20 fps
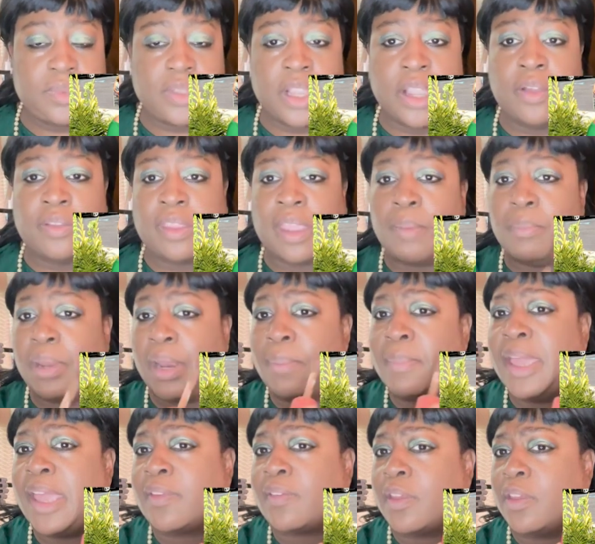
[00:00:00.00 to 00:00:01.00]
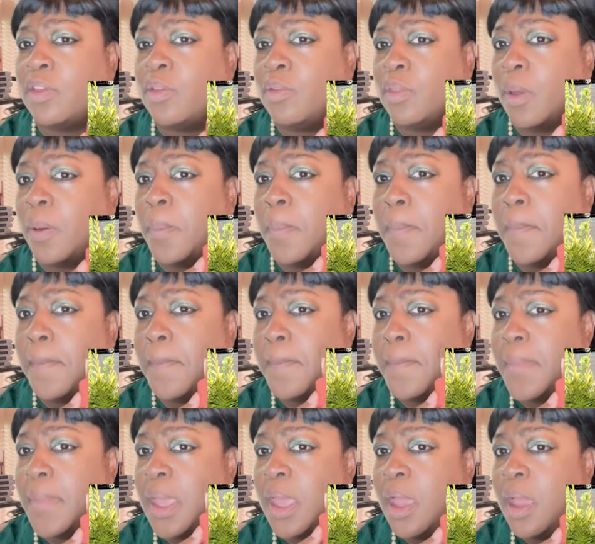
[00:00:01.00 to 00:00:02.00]
I was like, but I'm asking you though.
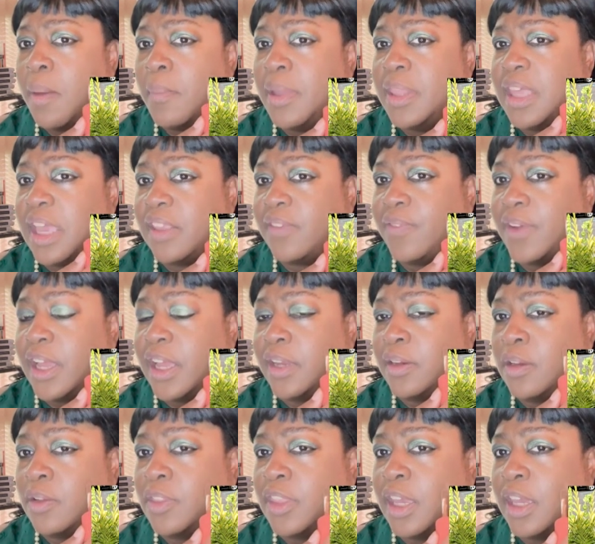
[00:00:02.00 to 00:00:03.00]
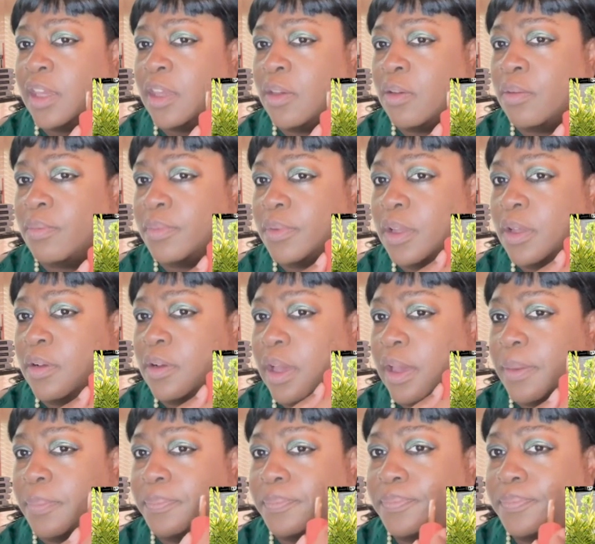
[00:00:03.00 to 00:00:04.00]
But that's fine. No, thank you. Okay.